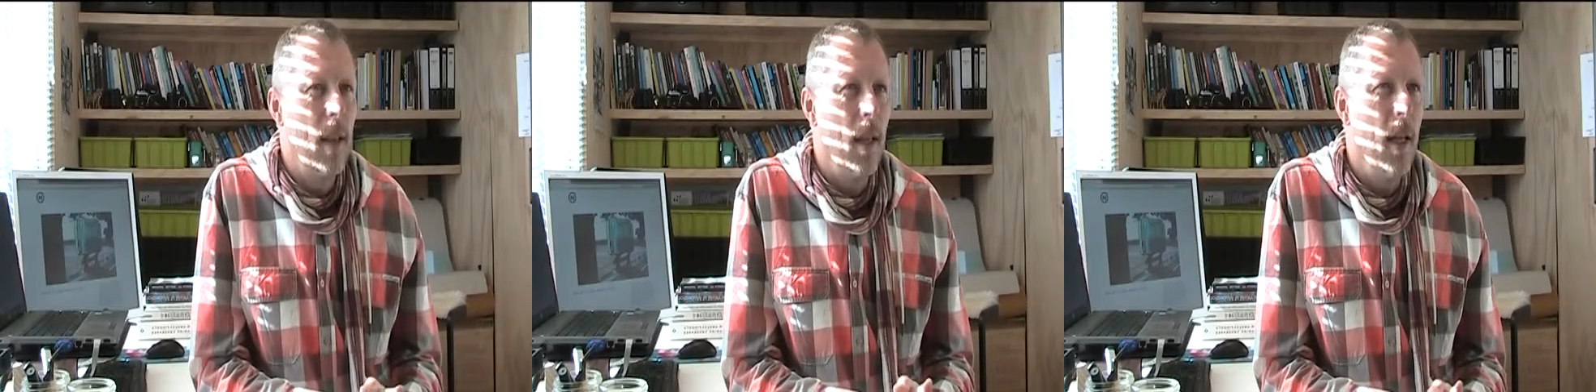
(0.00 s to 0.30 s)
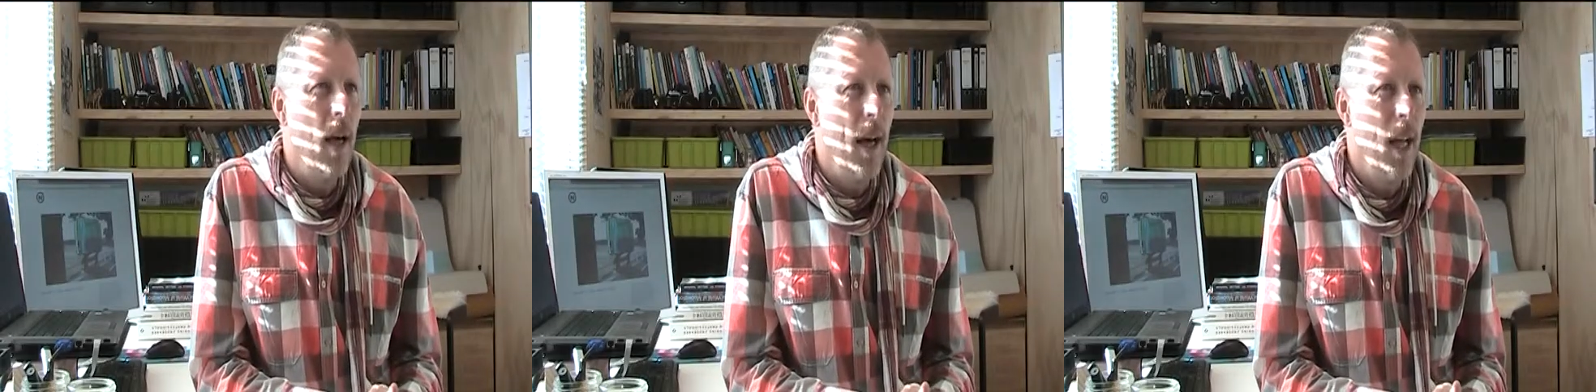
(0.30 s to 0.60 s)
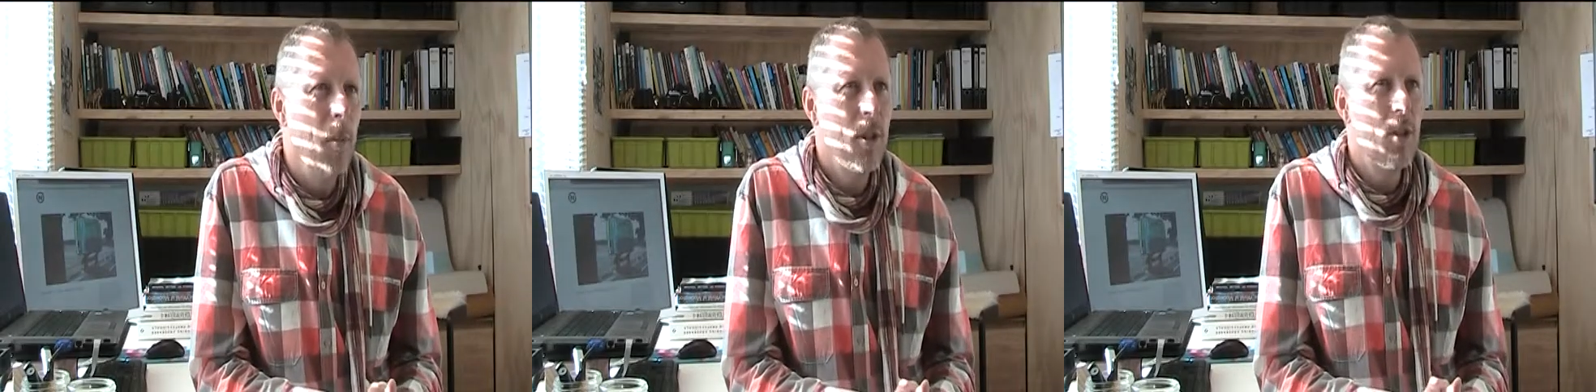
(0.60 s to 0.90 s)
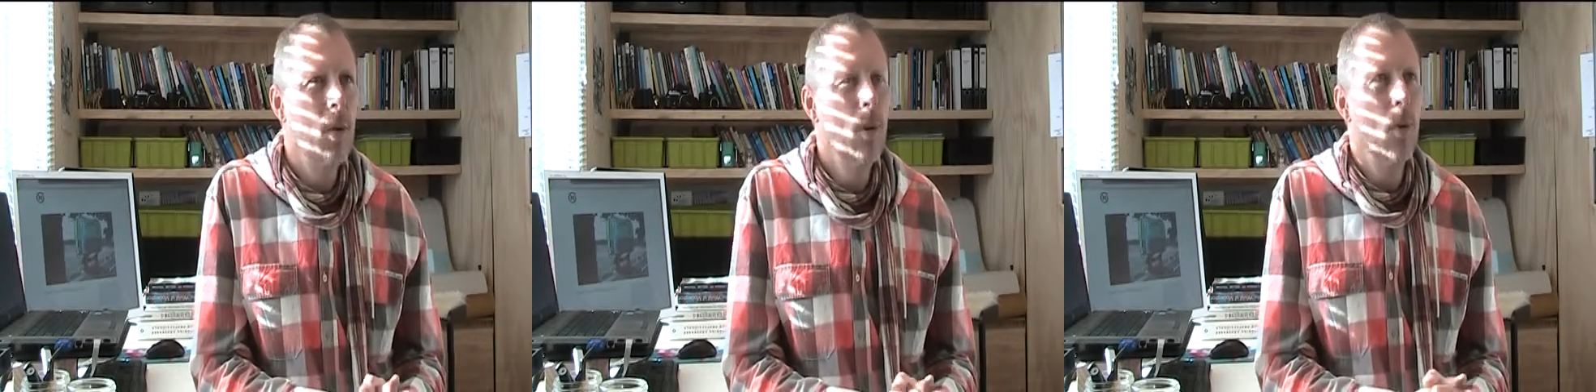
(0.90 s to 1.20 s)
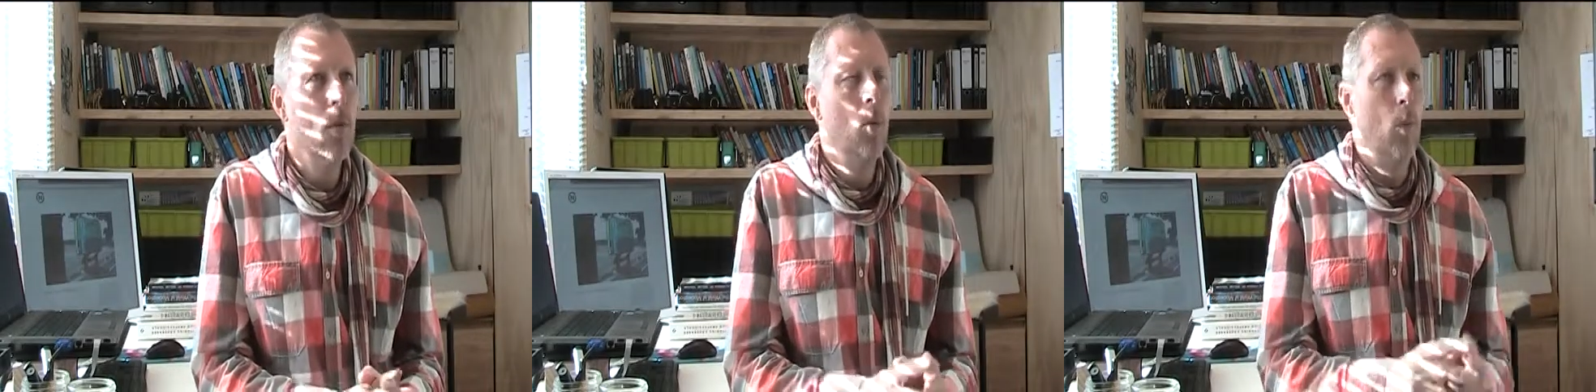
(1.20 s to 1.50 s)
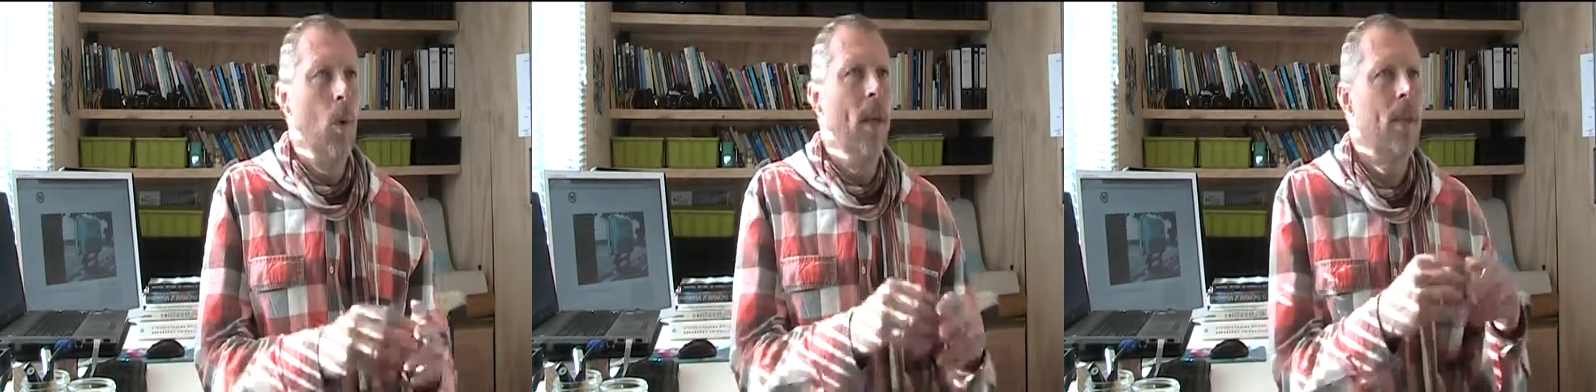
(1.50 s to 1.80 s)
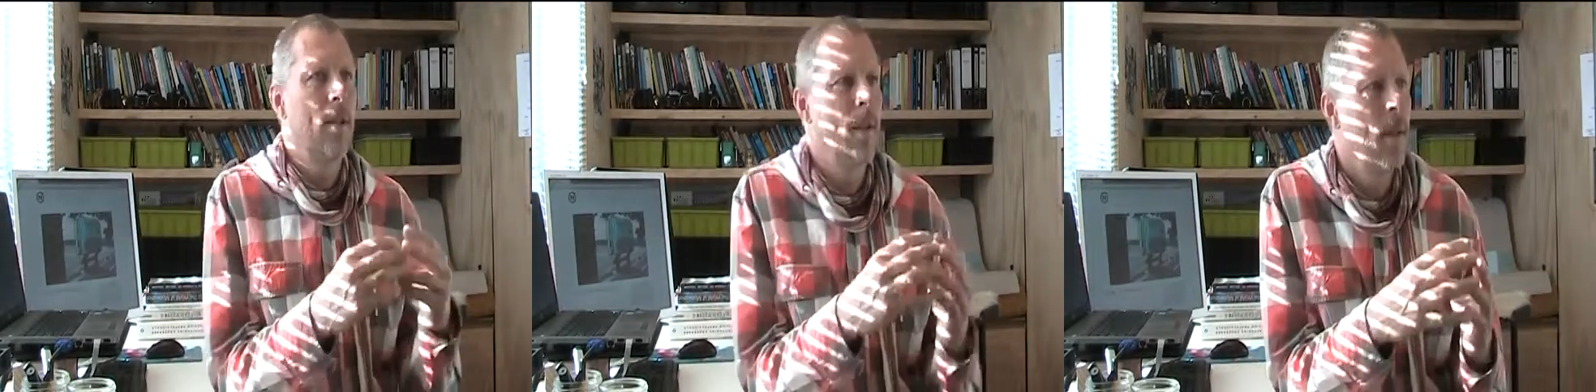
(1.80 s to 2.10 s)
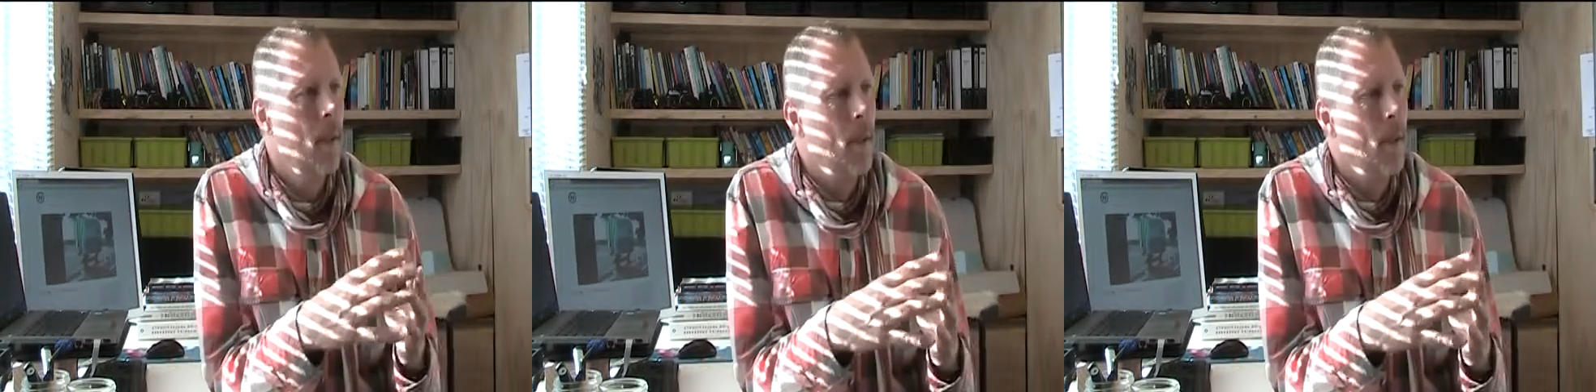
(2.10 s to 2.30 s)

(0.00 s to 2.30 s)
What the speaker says: they are able to, once